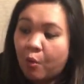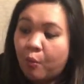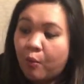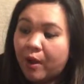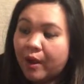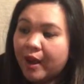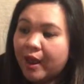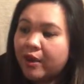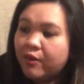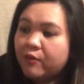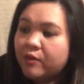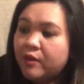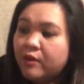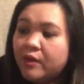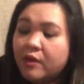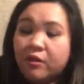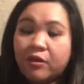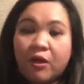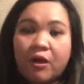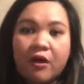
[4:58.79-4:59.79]
What I
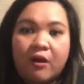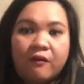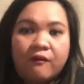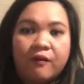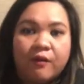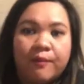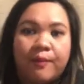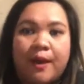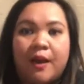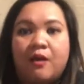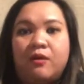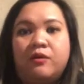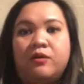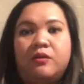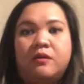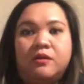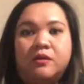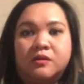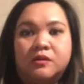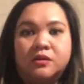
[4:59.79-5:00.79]
really love about
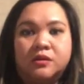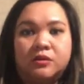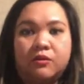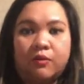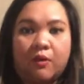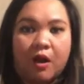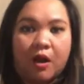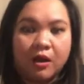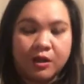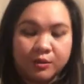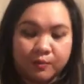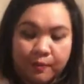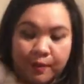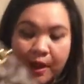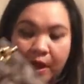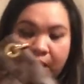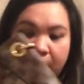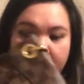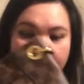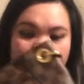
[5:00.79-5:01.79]
this
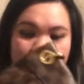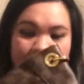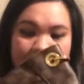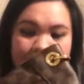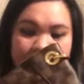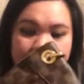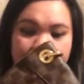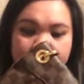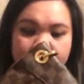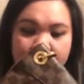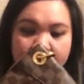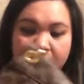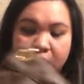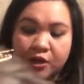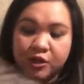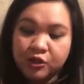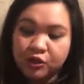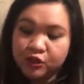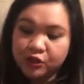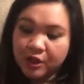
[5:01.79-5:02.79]
crossbody is
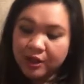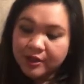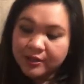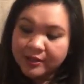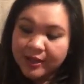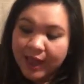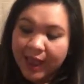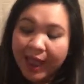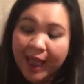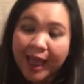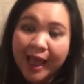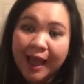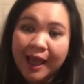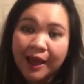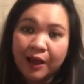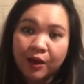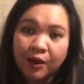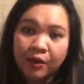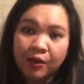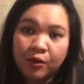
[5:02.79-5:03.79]
just
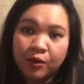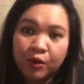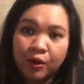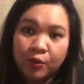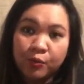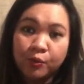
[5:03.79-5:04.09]
how